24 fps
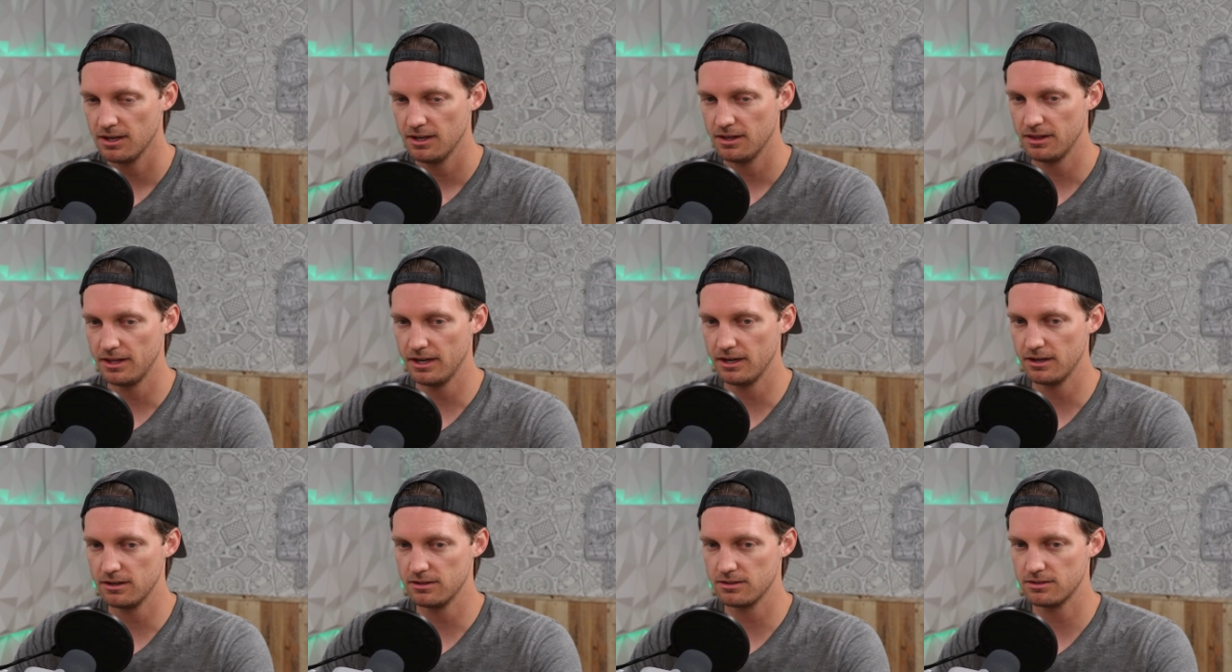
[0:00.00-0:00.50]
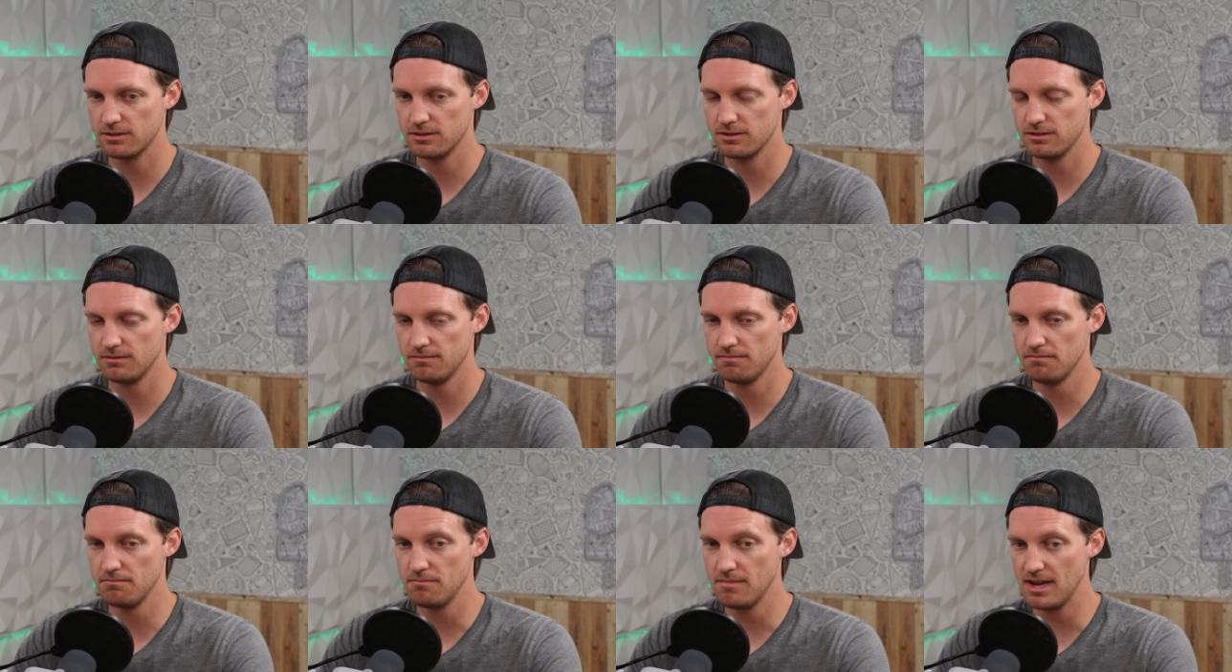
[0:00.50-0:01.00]
There's
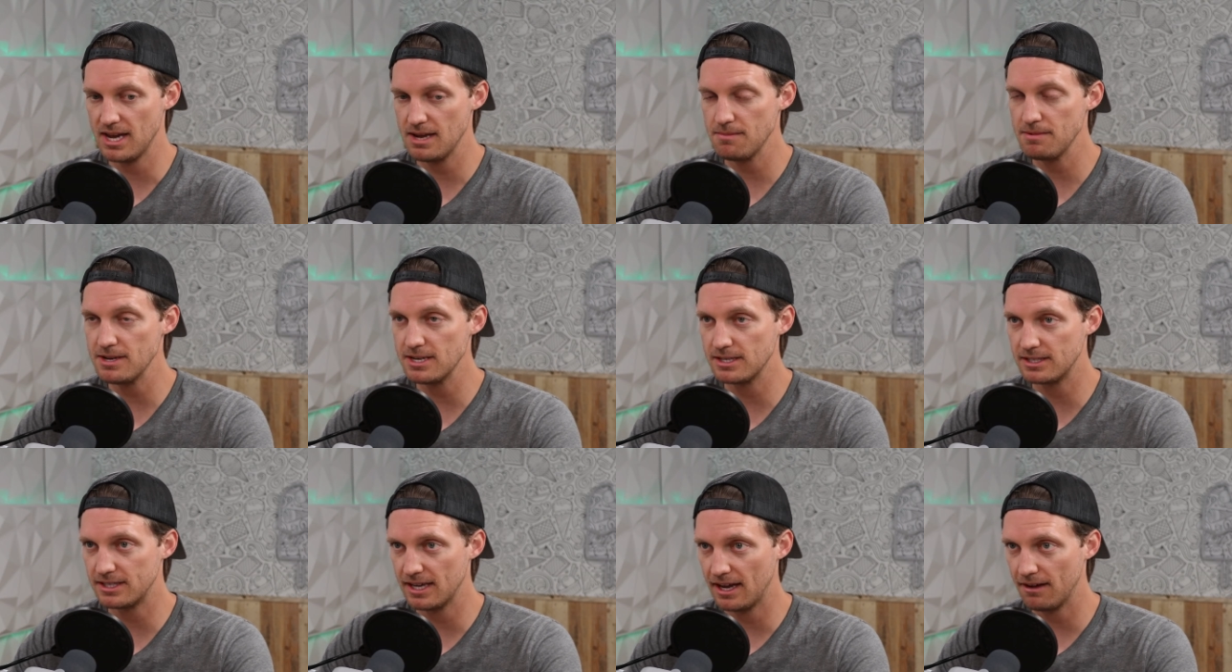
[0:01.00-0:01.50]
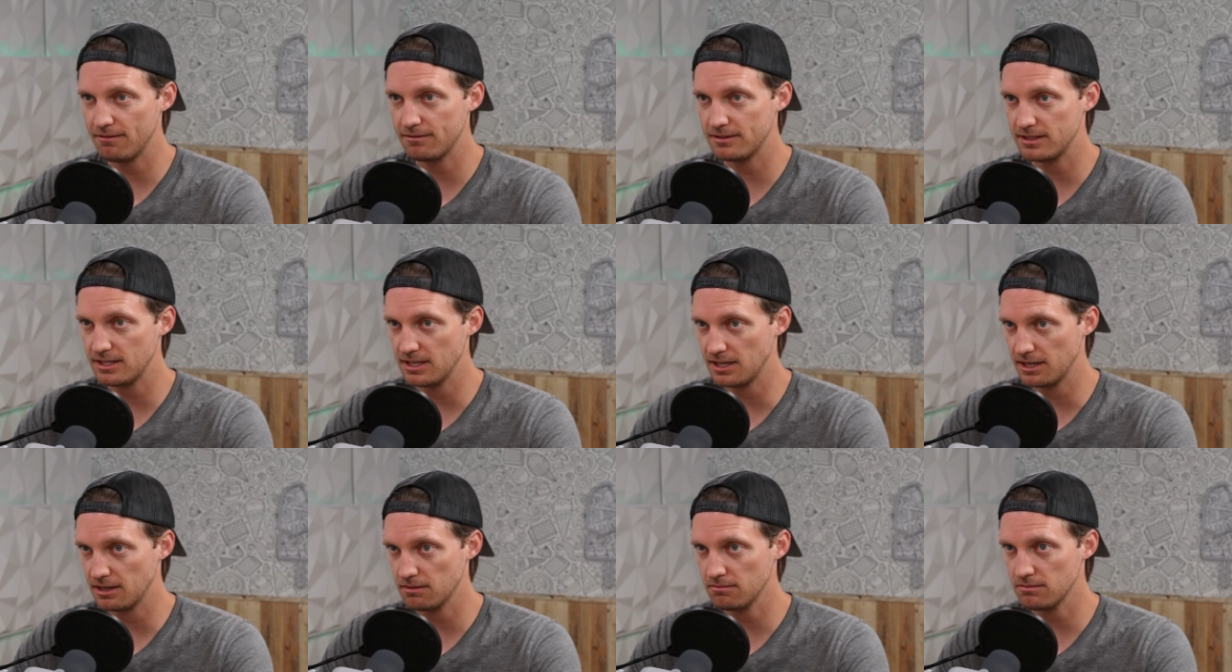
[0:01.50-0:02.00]
maybe dev
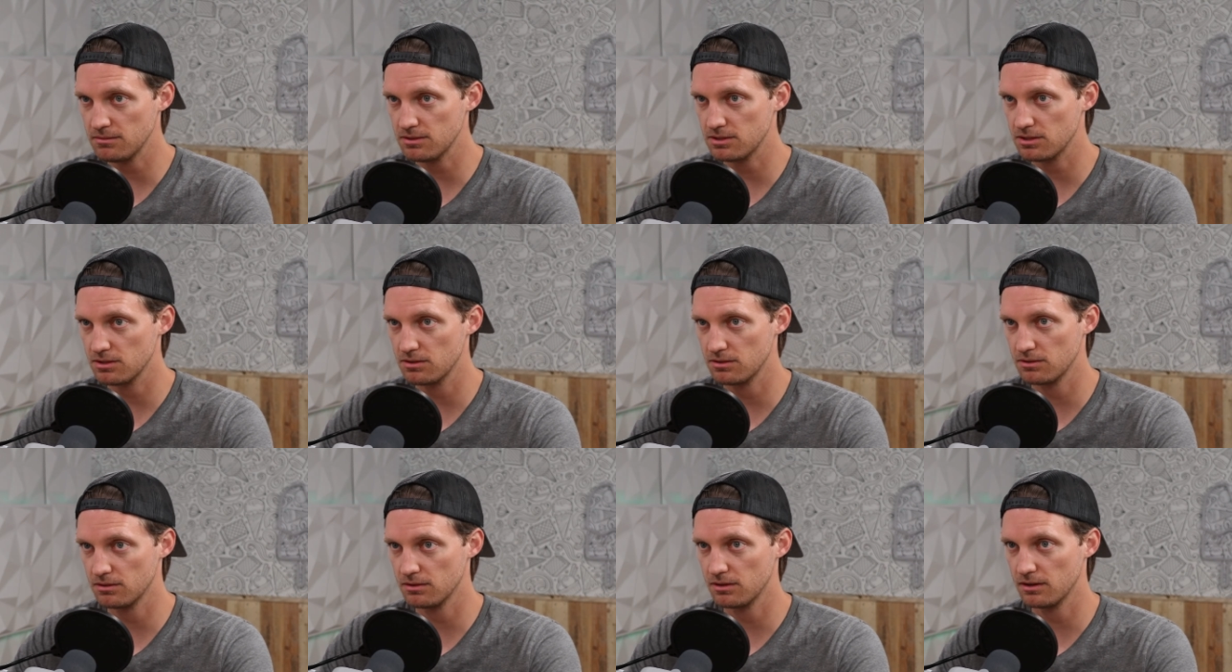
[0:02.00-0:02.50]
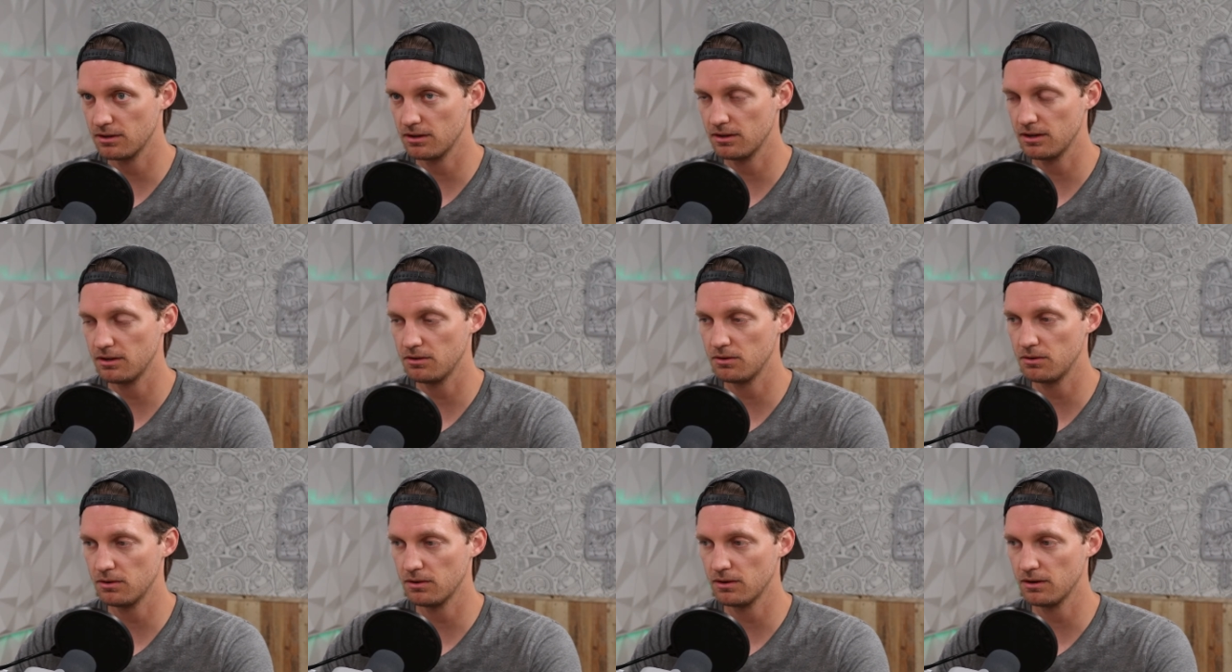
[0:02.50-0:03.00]
teams who
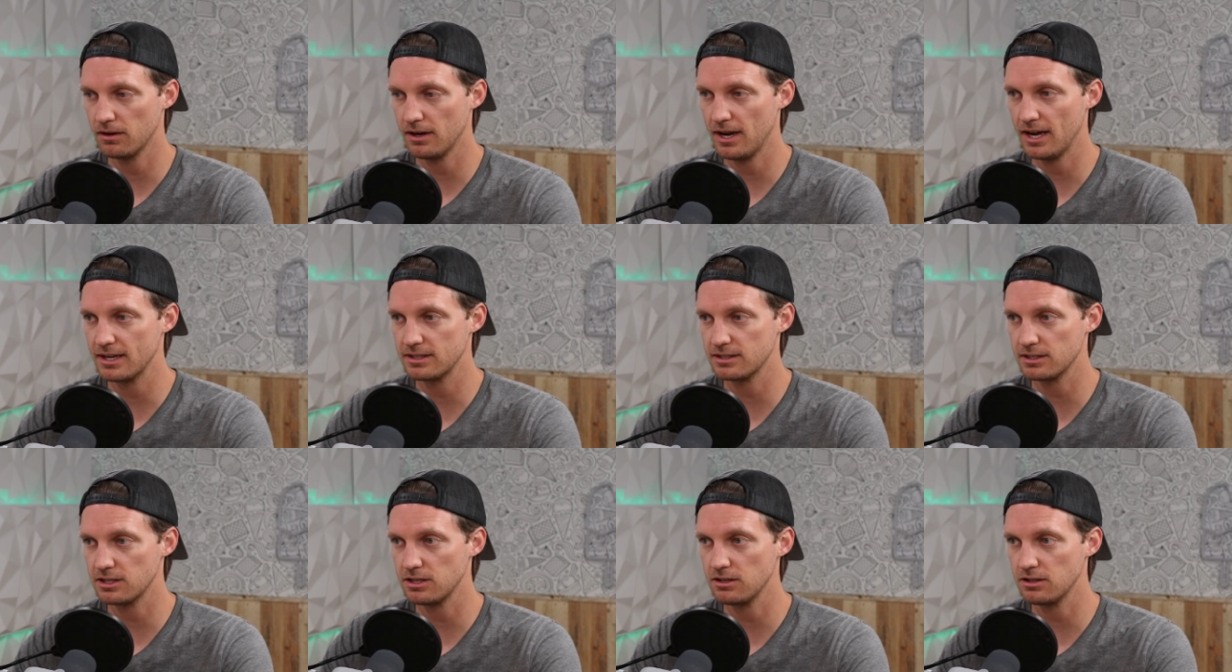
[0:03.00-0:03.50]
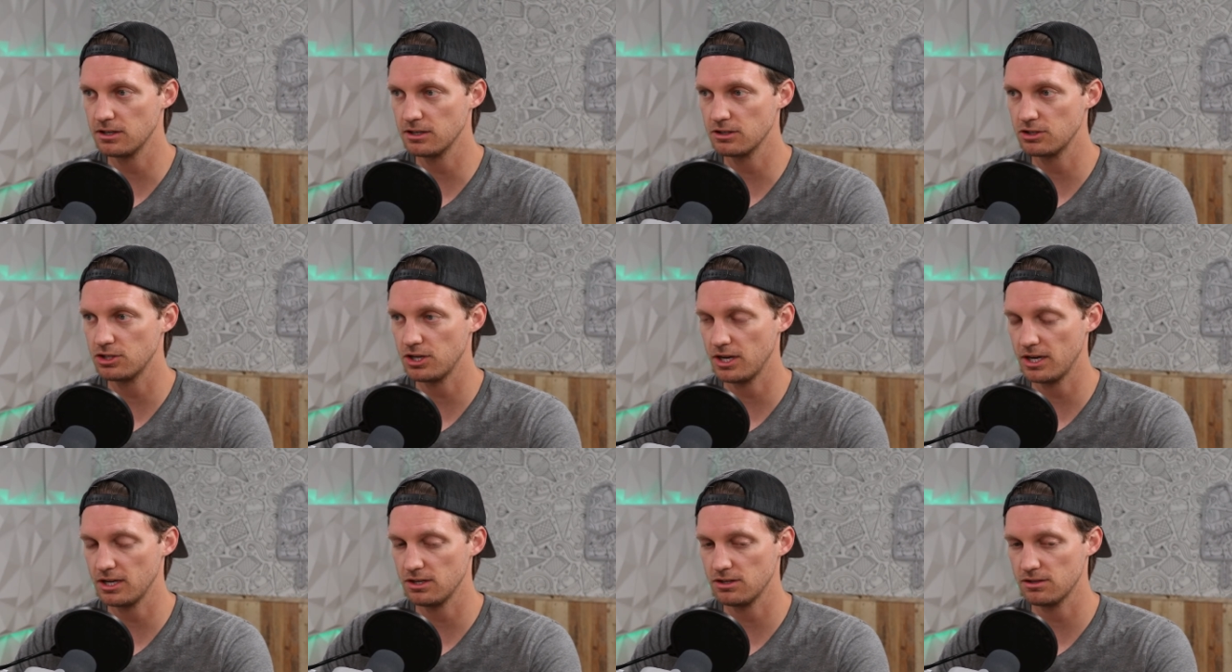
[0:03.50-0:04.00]
are executing
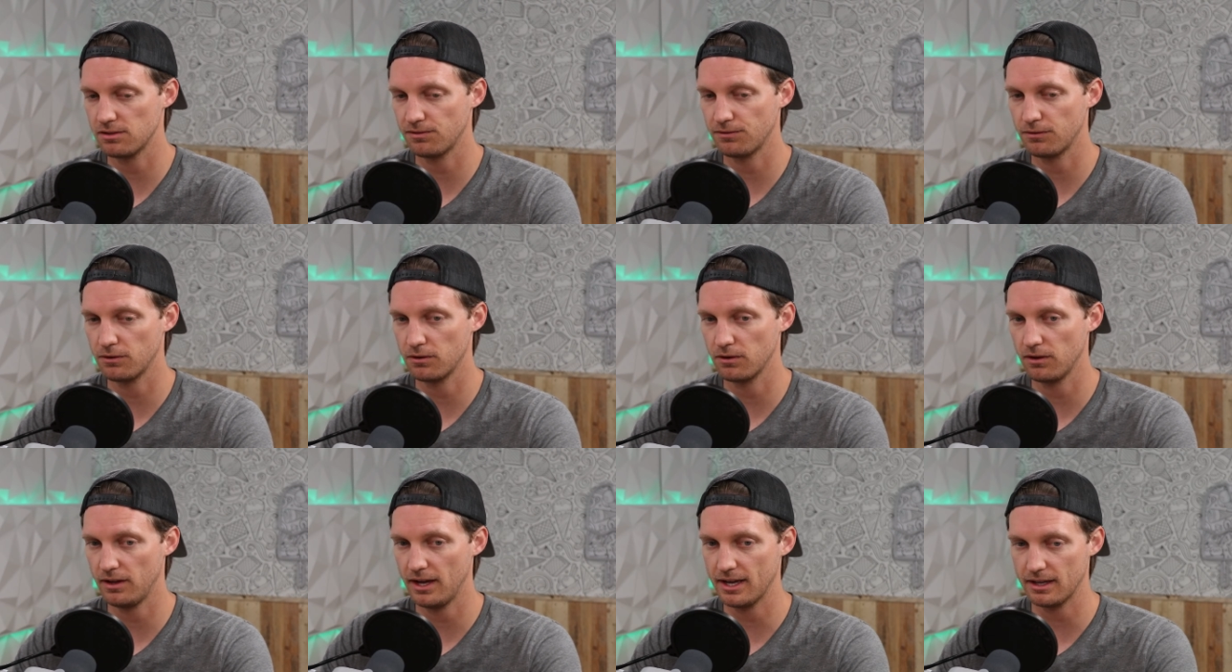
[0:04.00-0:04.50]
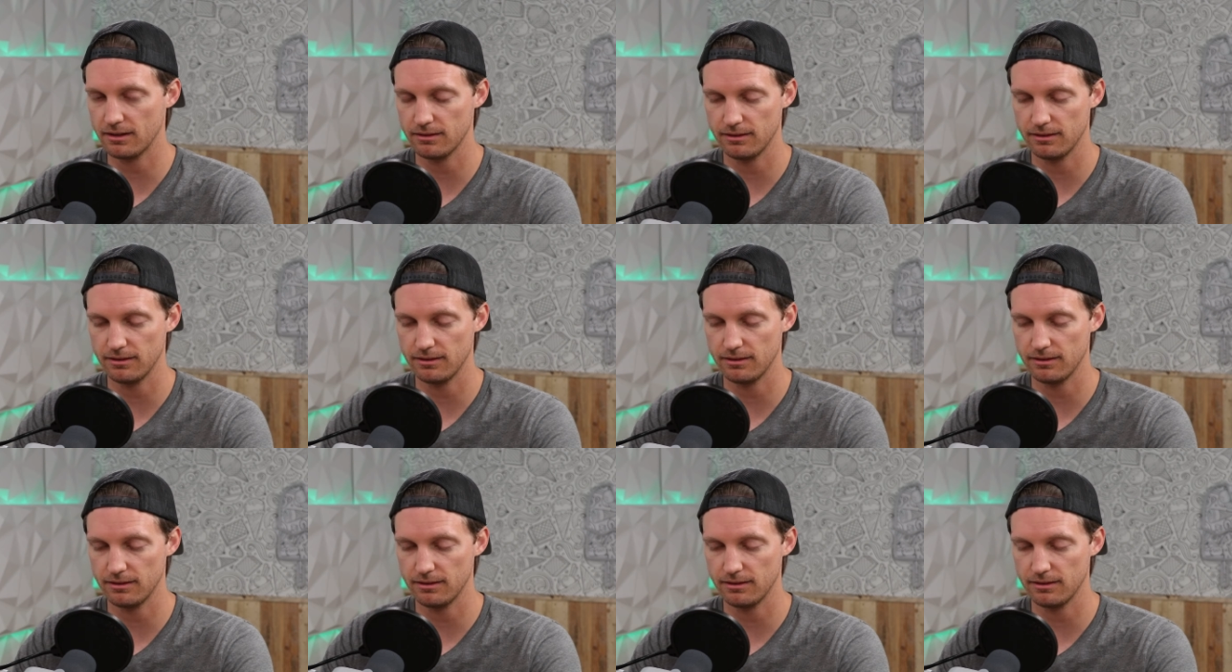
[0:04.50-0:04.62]
changes for like